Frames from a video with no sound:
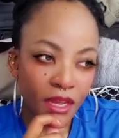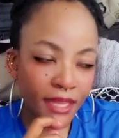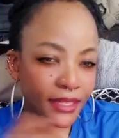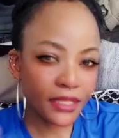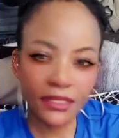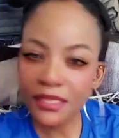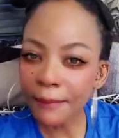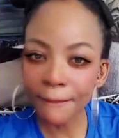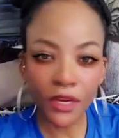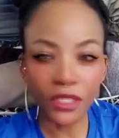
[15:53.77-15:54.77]
And then
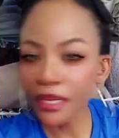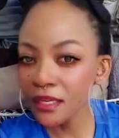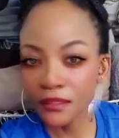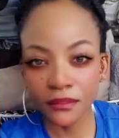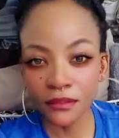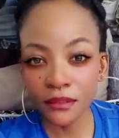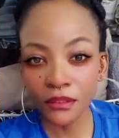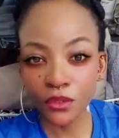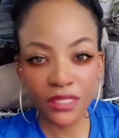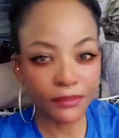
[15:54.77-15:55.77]
somebody,
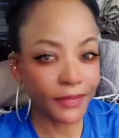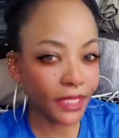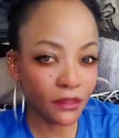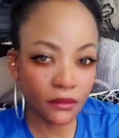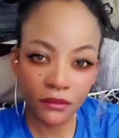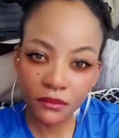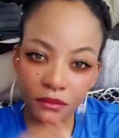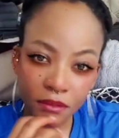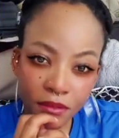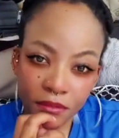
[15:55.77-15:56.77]
your sibling,
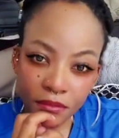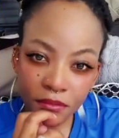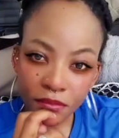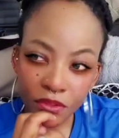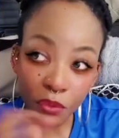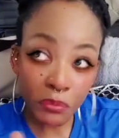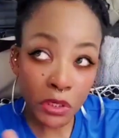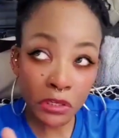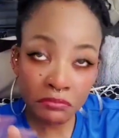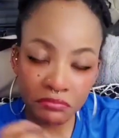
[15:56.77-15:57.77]
your
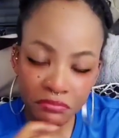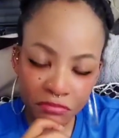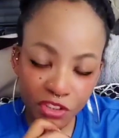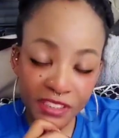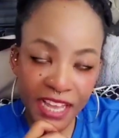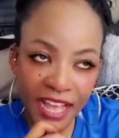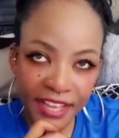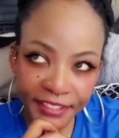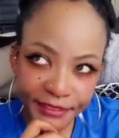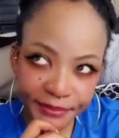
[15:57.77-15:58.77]
mom, your
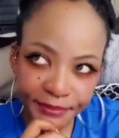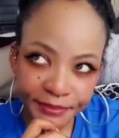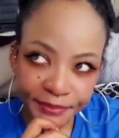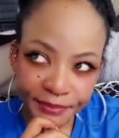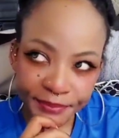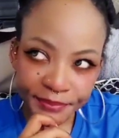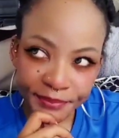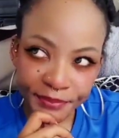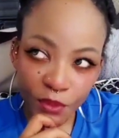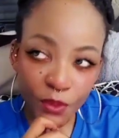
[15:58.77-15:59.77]
dad,
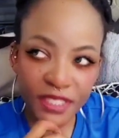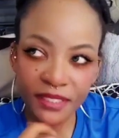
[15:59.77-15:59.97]
your